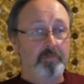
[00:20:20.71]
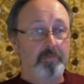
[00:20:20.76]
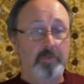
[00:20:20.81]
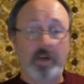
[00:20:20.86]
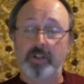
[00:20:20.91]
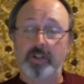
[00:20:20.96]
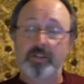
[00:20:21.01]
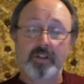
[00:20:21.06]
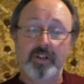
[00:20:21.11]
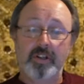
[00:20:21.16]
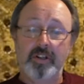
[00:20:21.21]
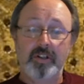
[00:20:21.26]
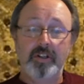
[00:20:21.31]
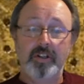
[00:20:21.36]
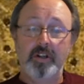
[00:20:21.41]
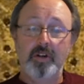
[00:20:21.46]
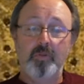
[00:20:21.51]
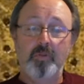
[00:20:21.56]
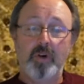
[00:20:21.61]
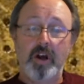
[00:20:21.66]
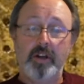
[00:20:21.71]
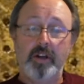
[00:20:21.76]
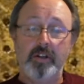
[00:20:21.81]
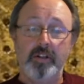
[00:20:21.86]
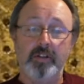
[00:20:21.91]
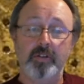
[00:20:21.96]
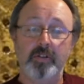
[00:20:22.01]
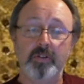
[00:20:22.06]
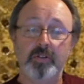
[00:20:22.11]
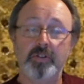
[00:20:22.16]
But you know what?
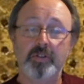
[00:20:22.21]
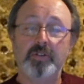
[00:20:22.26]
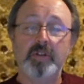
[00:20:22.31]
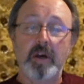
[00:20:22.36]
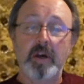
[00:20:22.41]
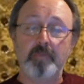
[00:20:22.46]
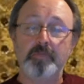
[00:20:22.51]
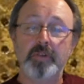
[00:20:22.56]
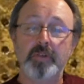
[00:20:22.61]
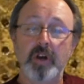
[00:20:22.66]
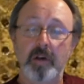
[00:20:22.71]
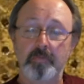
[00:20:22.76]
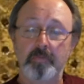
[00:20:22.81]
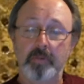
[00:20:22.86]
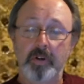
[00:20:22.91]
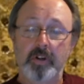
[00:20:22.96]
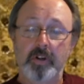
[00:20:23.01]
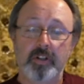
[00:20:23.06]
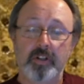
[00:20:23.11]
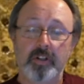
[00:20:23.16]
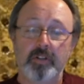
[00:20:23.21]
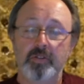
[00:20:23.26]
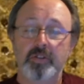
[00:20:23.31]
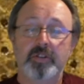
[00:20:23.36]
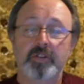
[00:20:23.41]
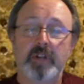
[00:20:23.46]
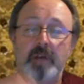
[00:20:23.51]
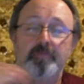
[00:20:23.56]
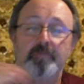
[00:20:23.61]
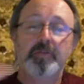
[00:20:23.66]
You stepped up. You
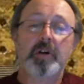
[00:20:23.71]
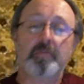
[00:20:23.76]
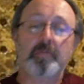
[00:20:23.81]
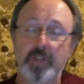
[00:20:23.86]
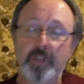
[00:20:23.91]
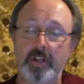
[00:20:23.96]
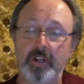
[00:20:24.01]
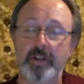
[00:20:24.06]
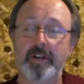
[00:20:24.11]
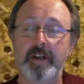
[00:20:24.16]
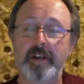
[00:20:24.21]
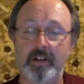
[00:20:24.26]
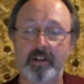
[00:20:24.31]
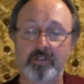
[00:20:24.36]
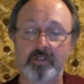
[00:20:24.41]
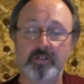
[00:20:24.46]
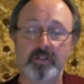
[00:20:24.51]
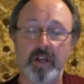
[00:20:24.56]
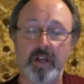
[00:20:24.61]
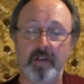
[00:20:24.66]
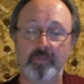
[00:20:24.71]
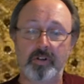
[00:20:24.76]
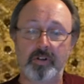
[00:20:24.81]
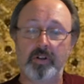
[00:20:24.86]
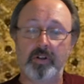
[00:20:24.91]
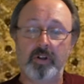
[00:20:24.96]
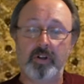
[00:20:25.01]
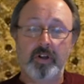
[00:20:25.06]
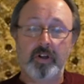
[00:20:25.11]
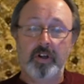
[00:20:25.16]
stepped up to the next
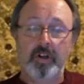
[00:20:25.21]
level.